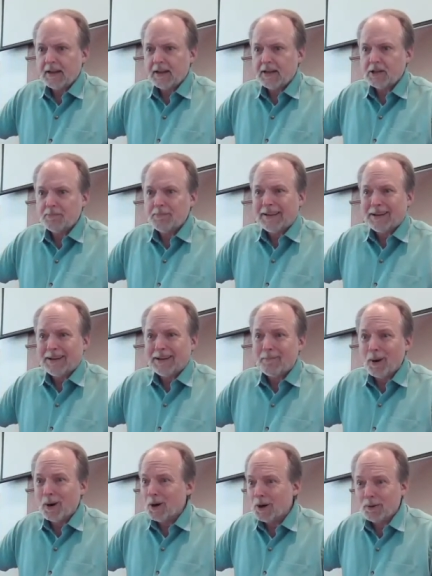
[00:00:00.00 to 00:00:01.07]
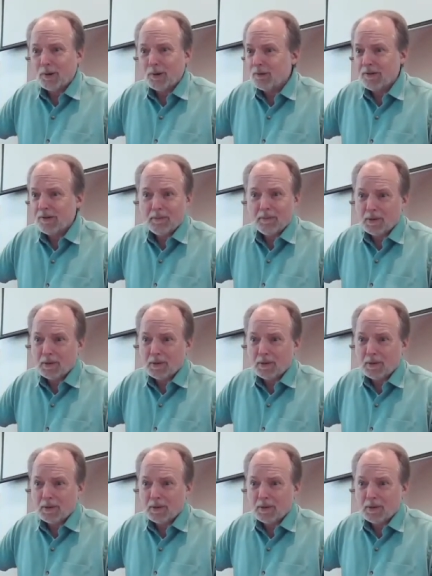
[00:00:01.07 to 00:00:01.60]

He's been a murderer from the